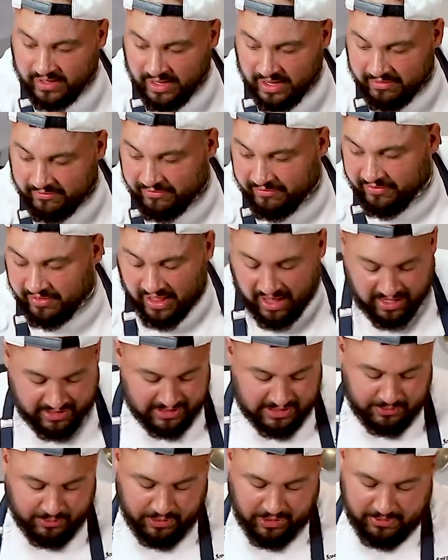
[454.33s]
And flan
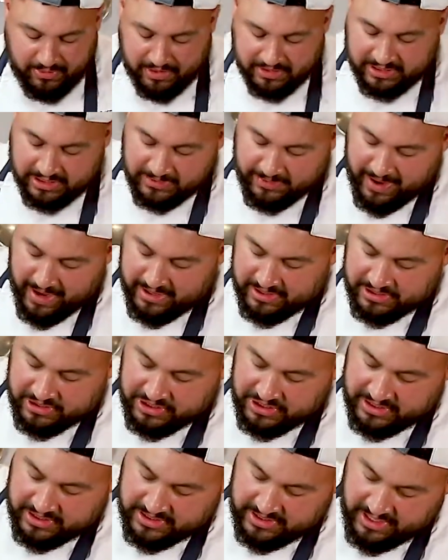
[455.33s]
is pretty much a Spanish
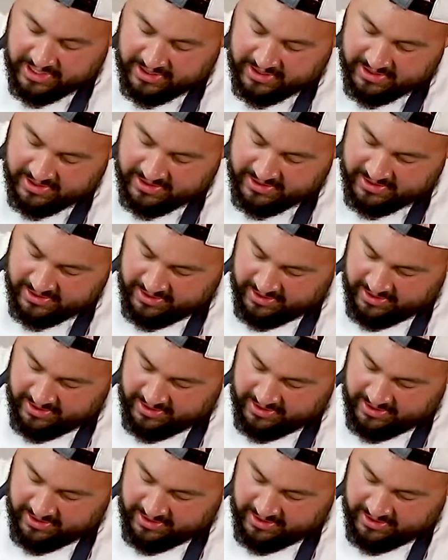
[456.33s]
cheesecake.